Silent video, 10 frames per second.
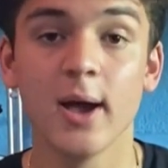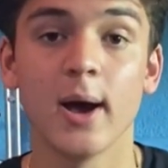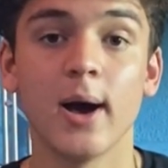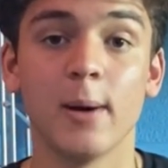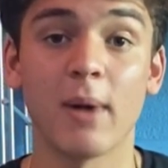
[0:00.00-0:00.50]

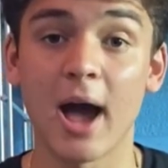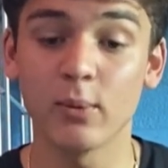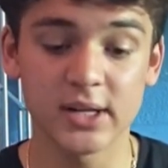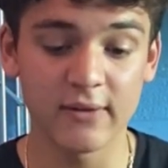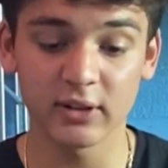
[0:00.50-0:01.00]
I
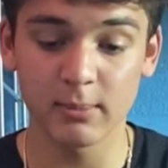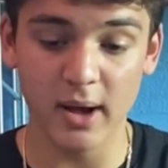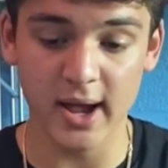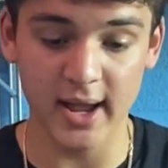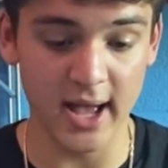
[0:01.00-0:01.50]
would definitely
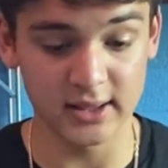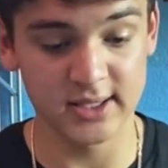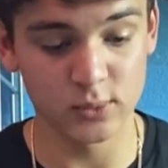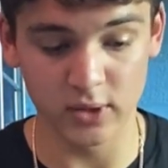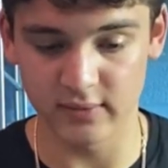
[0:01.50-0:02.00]
buy at
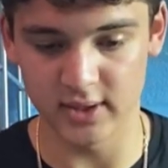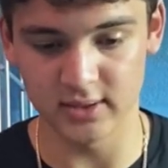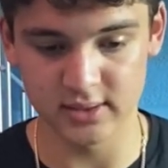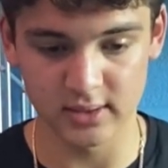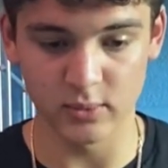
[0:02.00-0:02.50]
least one of
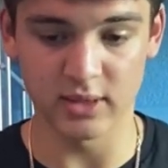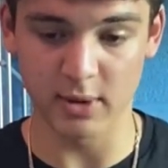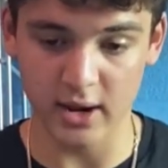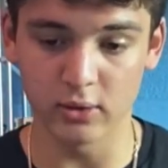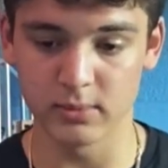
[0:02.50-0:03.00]
these with
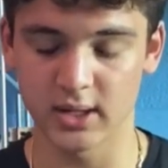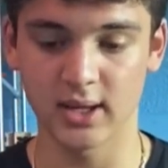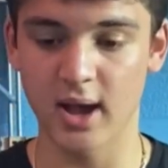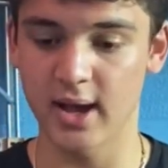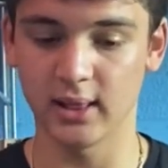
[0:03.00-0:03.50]
my own
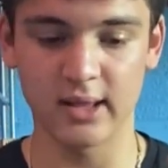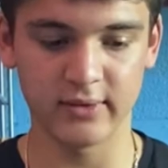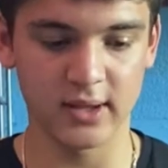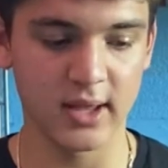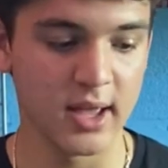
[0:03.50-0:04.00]
money. I love
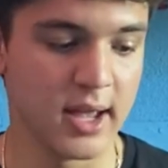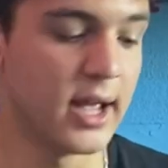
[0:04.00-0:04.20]
it.